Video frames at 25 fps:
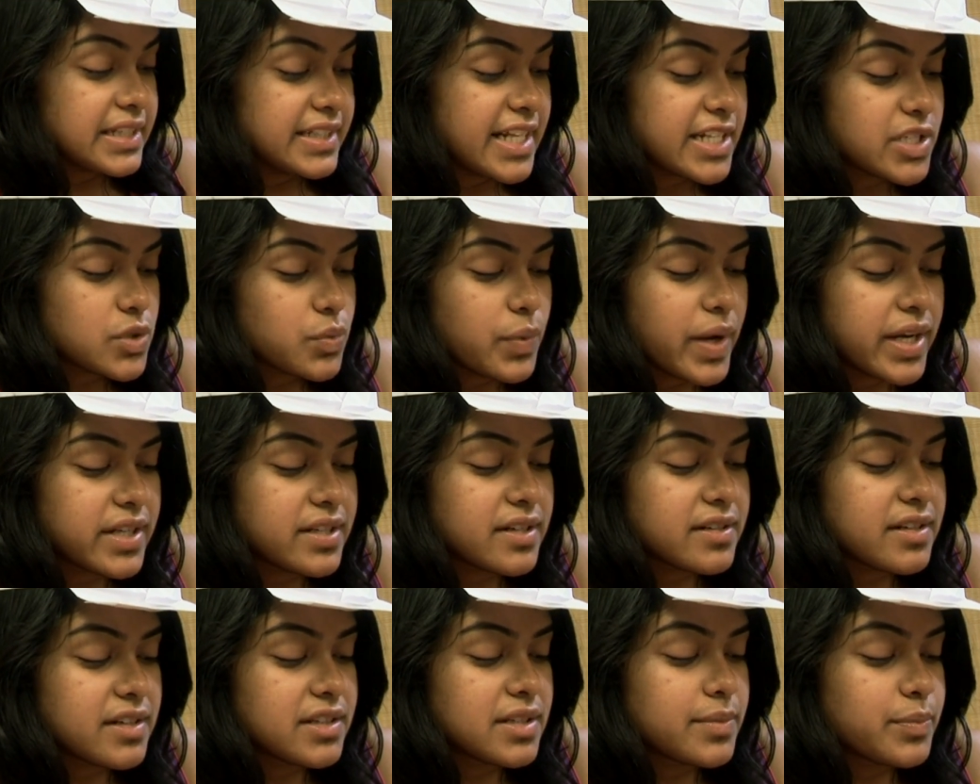Let's wait
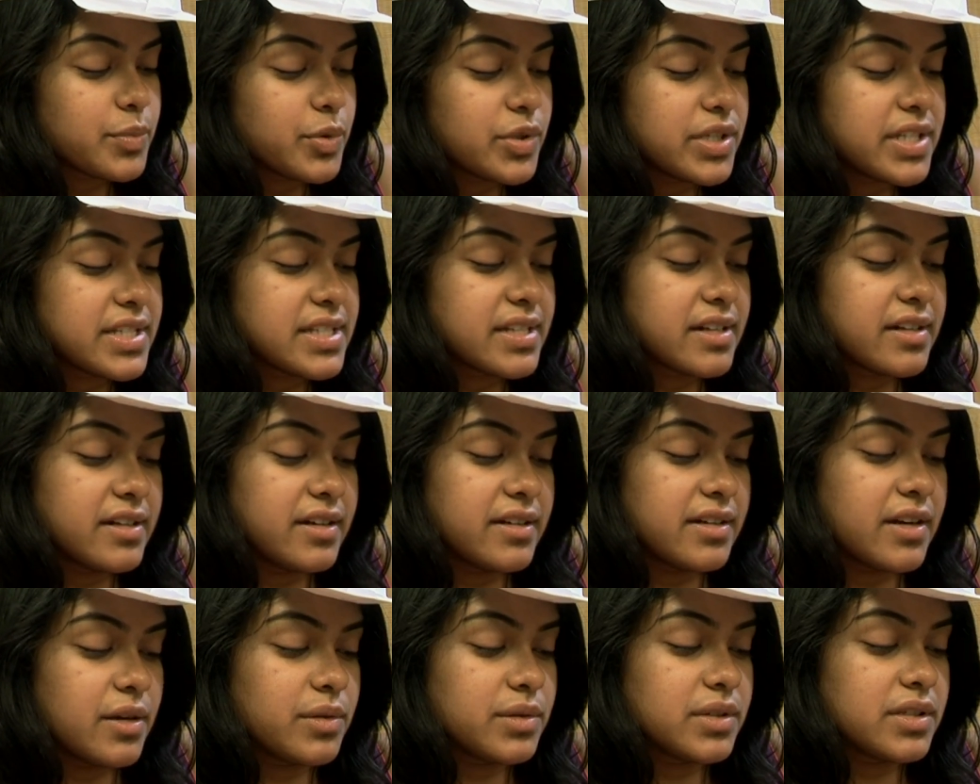here till the police
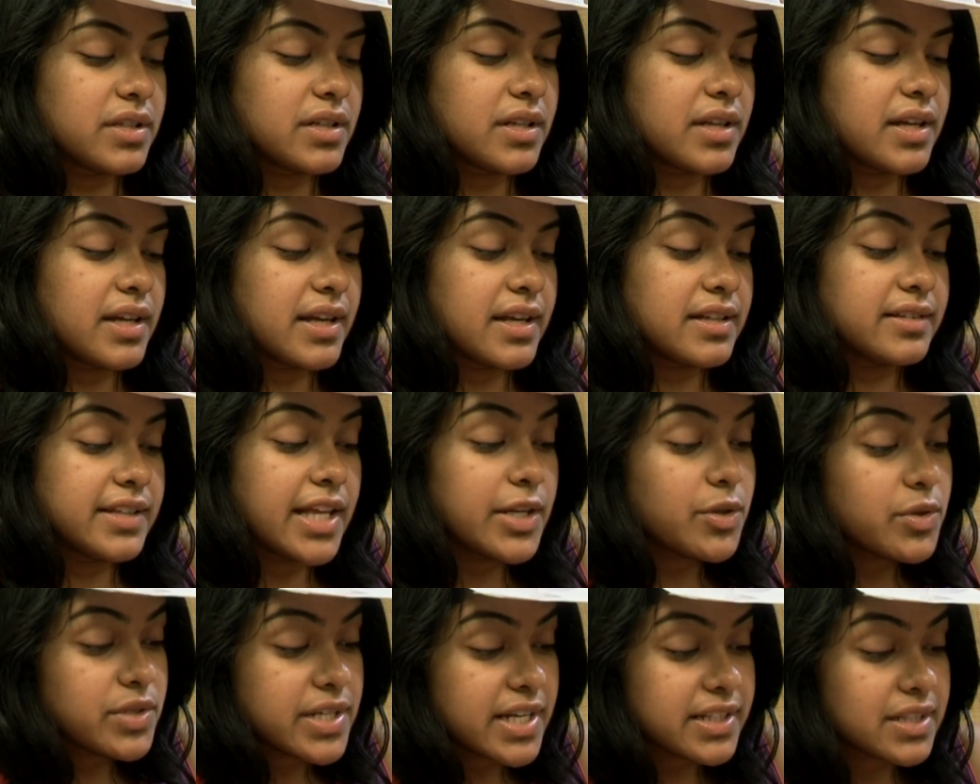clear out.
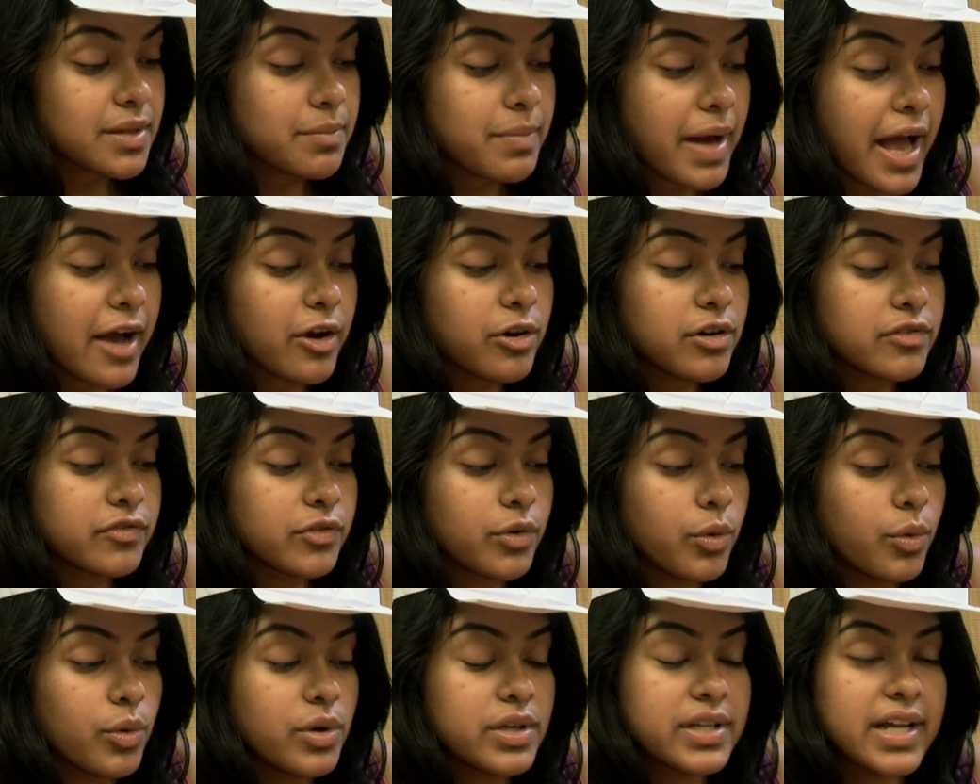Then you take the bag
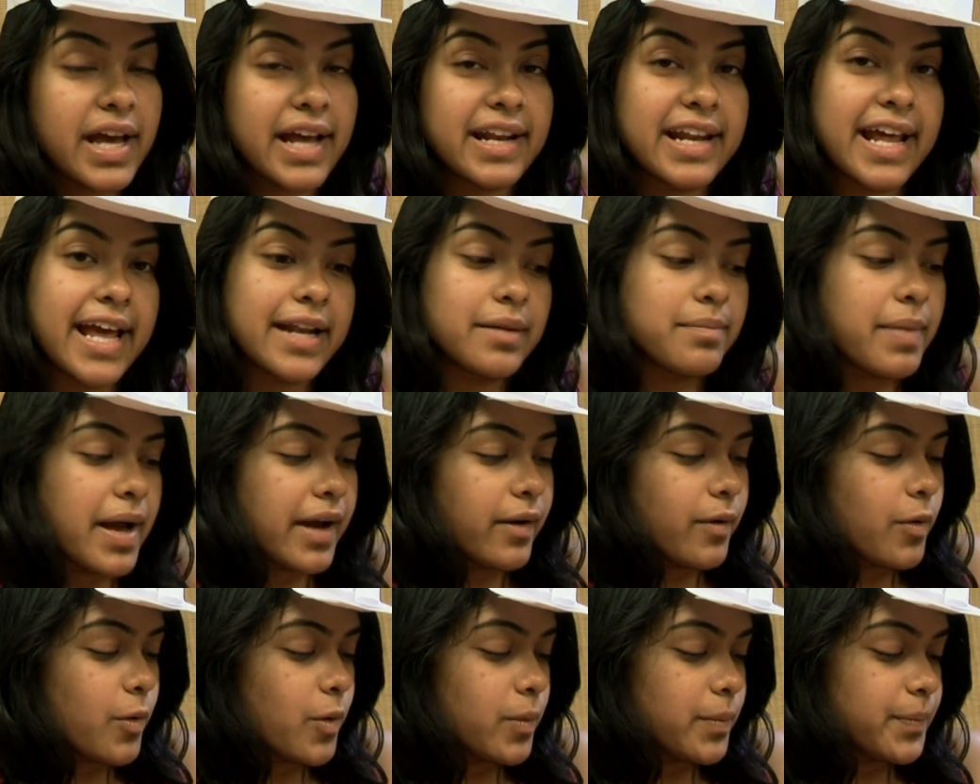of gold and head
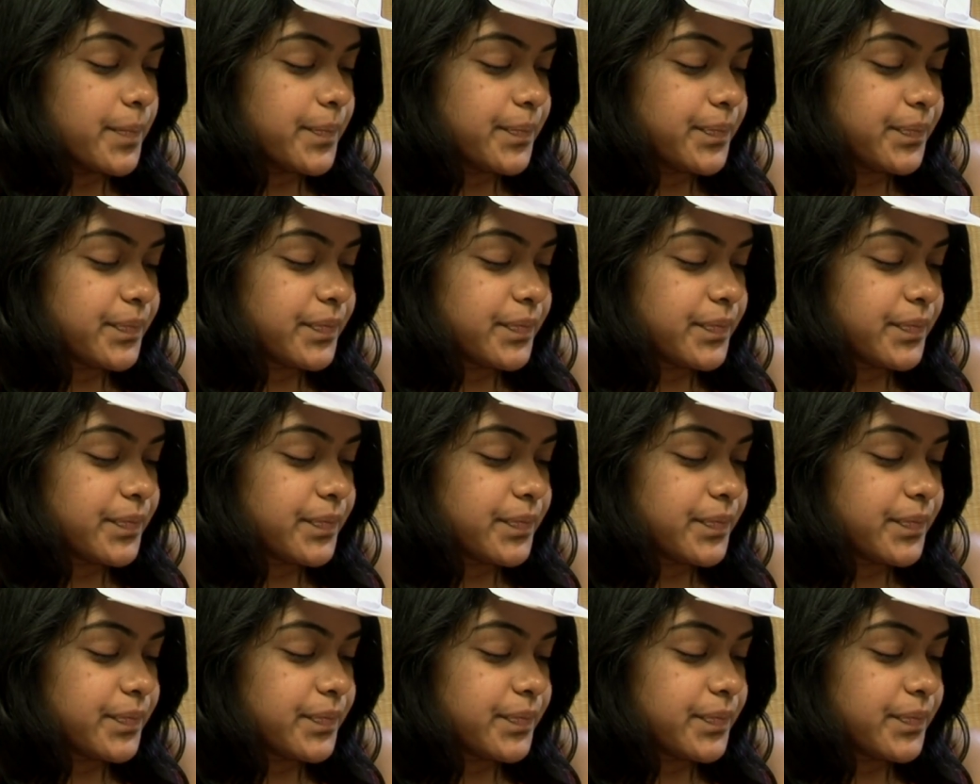back home.